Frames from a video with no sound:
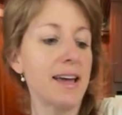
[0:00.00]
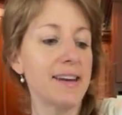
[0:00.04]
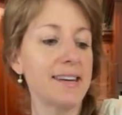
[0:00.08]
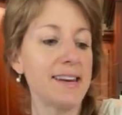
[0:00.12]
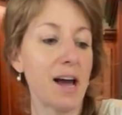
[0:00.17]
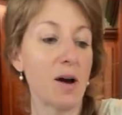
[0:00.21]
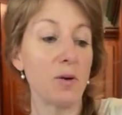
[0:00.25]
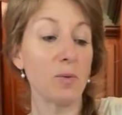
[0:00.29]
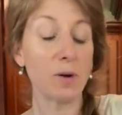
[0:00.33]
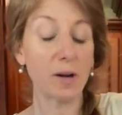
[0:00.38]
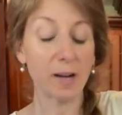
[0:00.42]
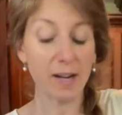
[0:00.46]

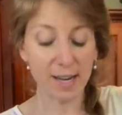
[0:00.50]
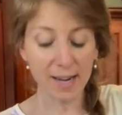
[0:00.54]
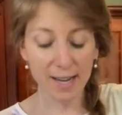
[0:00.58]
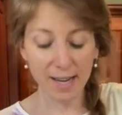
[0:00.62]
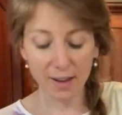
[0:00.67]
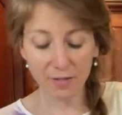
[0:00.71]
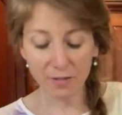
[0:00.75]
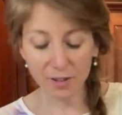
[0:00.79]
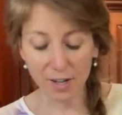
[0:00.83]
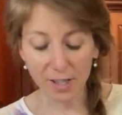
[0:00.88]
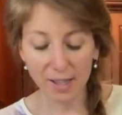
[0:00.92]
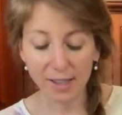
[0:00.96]
Now we're gonna
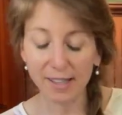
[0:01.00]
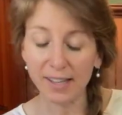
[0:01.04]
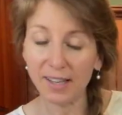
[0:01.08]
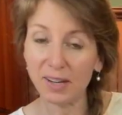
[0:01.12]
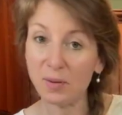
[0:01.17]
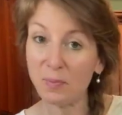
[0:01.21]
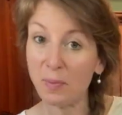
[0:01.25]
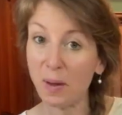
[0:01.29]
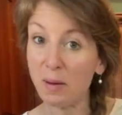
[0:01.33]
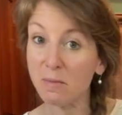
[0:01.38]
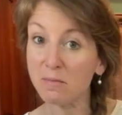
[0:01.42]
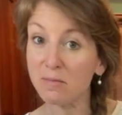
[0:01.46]
give it a
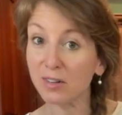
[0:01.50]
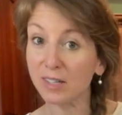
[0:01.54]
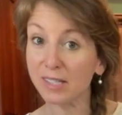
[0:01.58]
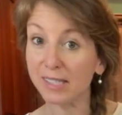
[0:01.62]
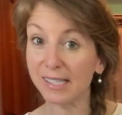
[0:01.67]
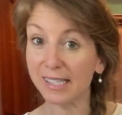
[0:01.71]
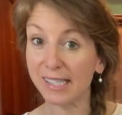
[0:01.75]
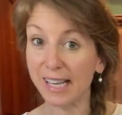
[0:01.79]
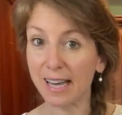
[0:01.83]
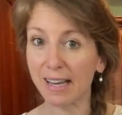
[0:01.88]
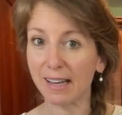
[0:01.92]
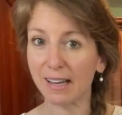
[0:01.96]
little bit more
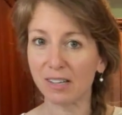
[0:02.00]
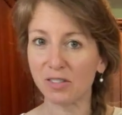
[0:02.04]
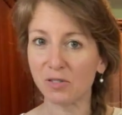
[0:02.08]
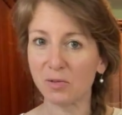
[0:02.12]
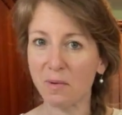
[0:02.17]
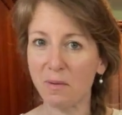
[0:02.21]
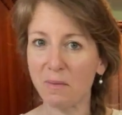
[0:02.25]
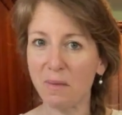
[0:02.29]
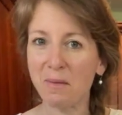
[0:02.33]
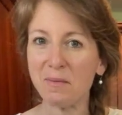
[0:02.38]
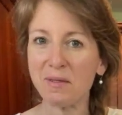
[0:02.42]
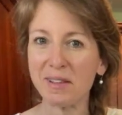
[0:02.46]
zing, because
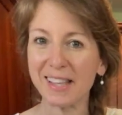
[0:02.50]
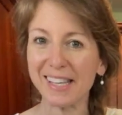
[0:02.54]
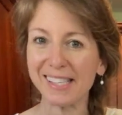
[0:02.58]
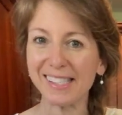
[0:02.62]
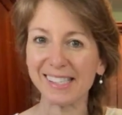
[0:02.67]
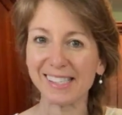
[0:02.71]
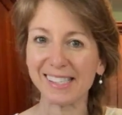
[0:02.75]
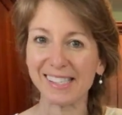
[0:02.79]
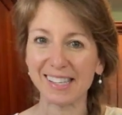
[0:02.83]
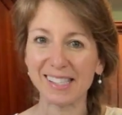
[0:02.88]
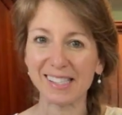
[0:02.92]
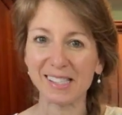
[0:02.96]
remember, this
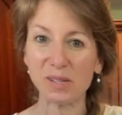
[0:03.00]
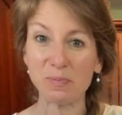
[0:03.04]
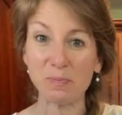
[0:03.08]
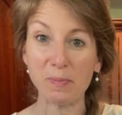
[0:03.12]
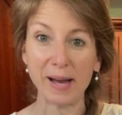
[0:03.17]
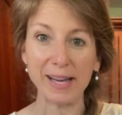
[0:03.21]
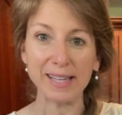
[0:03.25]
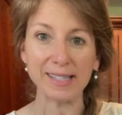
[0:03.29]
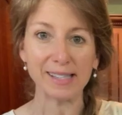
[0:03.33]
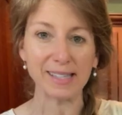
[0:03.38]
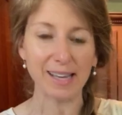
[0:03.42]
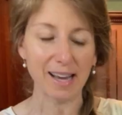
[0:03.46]
is a
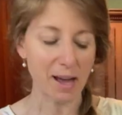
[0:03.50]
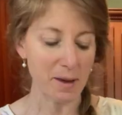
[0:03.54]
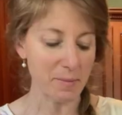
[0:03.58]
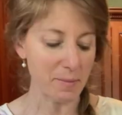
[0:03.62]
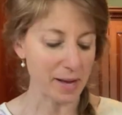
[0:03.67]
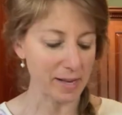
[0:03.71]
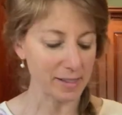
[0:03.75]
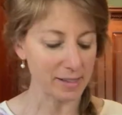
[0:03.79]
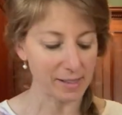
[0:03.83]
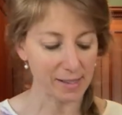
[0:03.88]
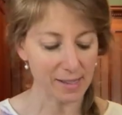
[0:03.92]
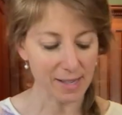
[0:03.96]
spicy
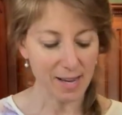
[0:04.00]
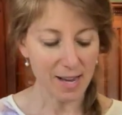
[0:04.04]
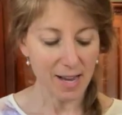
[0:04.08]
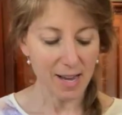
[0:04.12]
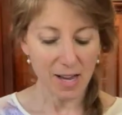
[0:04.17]
hummus.